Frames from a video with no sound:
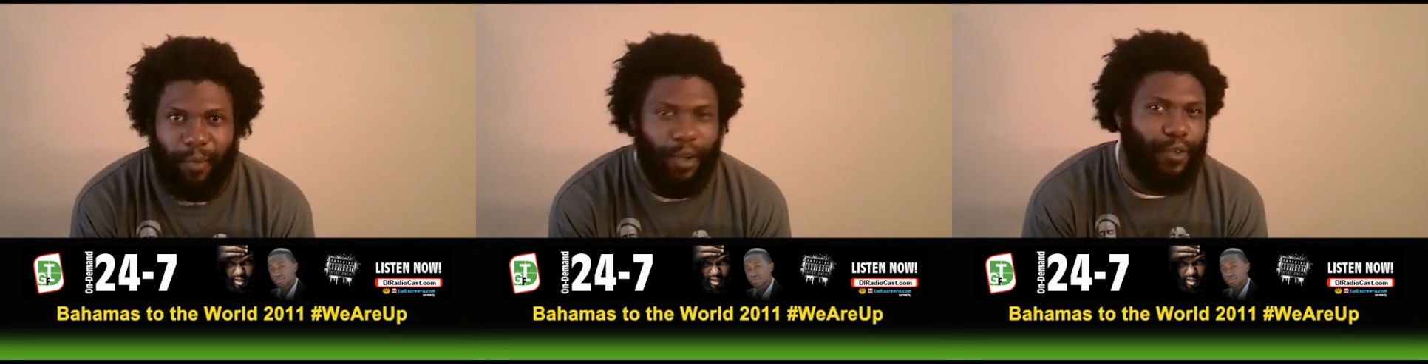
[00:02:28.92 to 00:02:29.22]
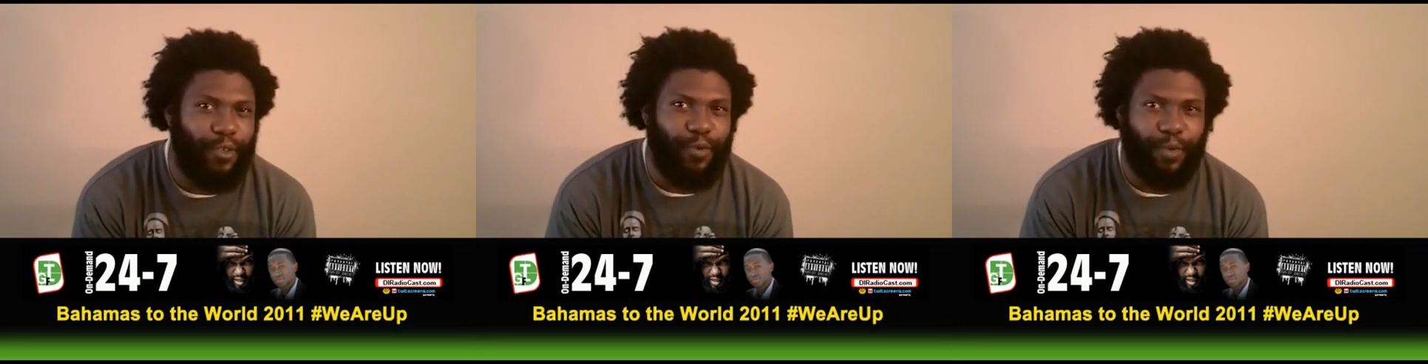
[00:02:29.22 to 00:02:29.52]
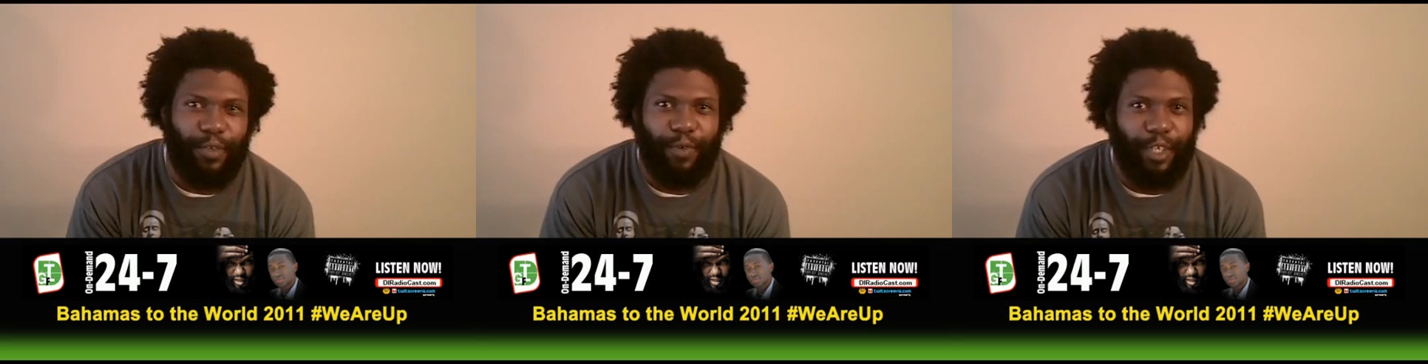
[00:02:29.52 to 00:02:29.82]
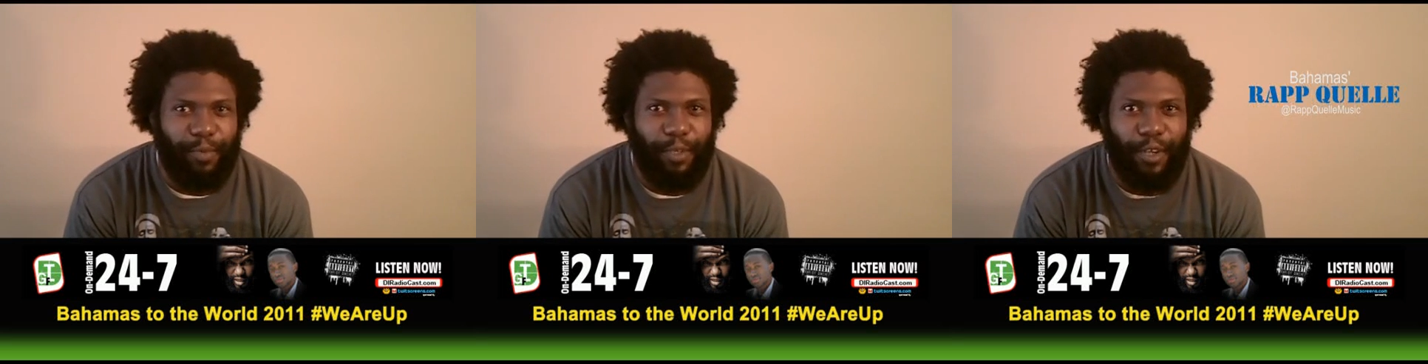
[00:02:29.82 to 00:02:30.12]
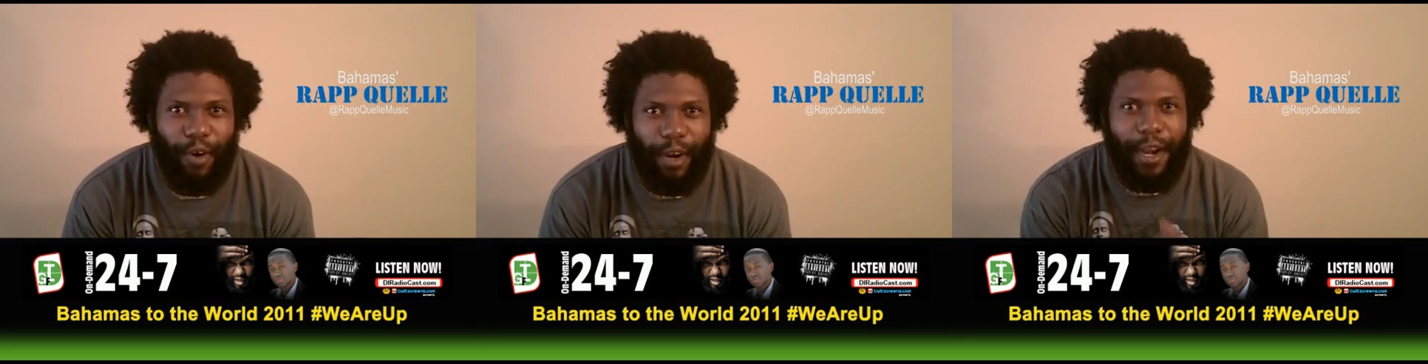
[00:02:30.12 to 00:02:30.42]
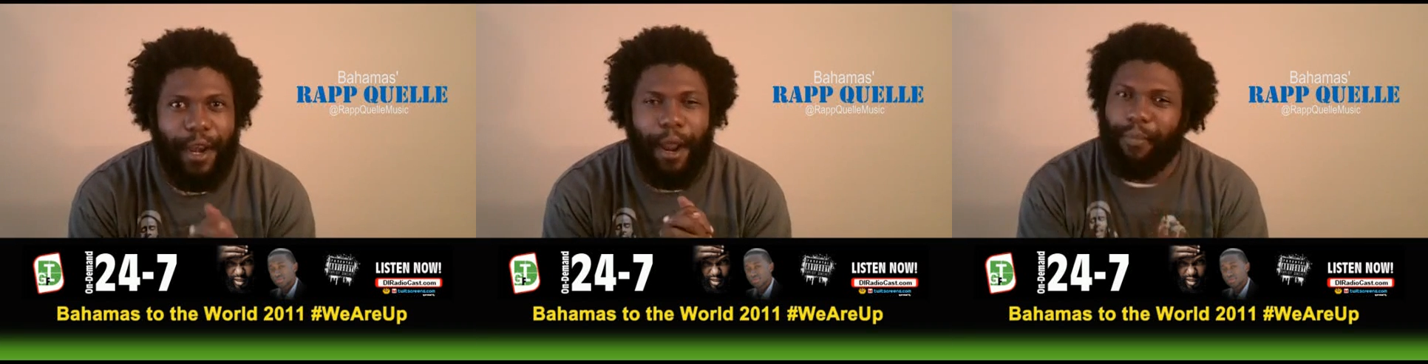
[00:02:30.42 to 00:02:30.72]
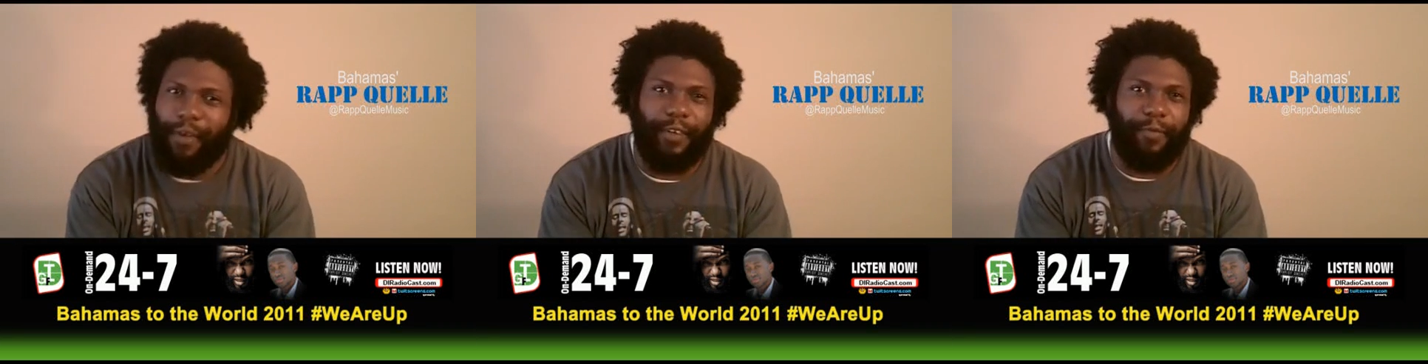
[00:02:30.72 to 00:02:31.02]
Well, you can reach me on a
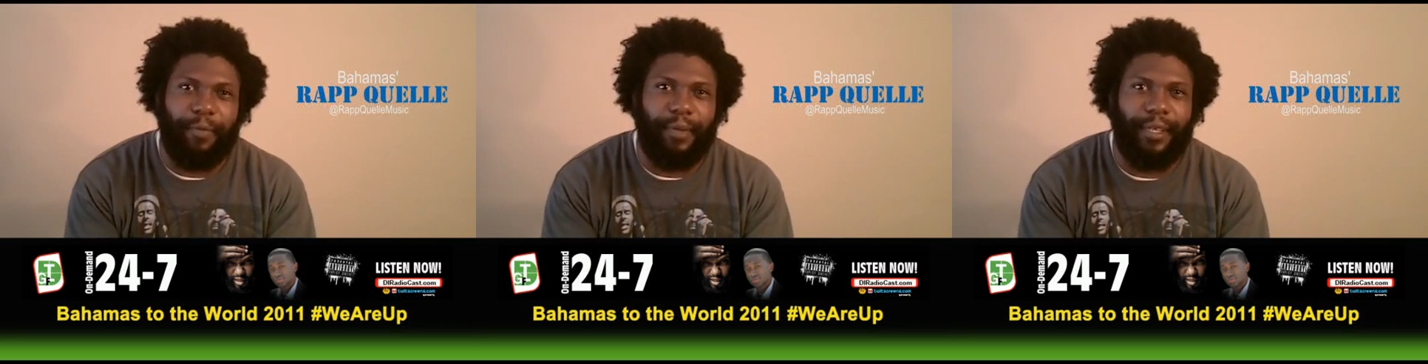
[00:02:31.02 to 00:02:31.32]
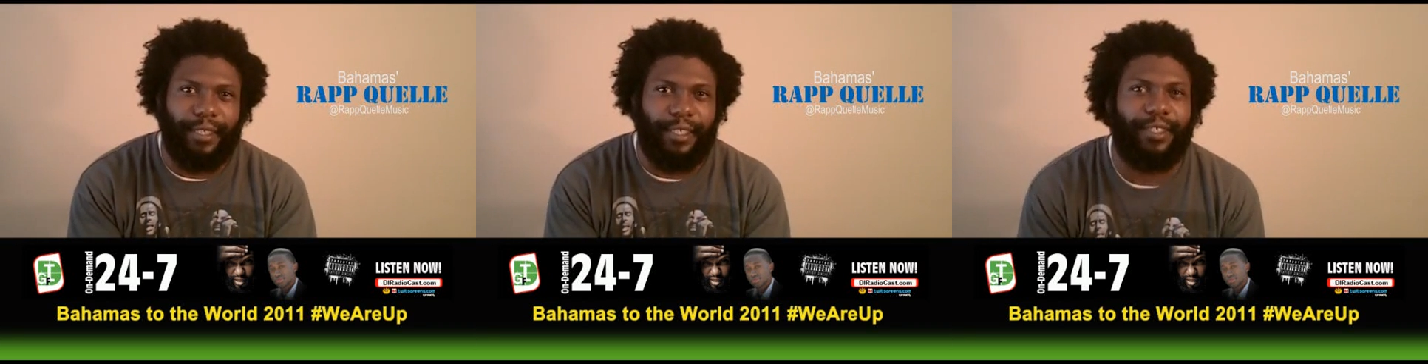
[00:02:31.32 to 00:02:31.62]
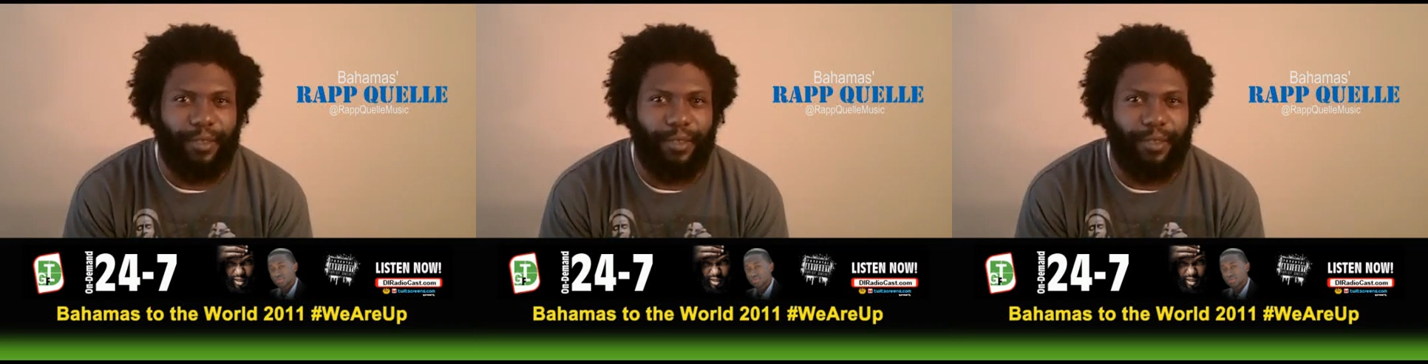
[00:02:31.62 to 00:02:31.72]
number of different places.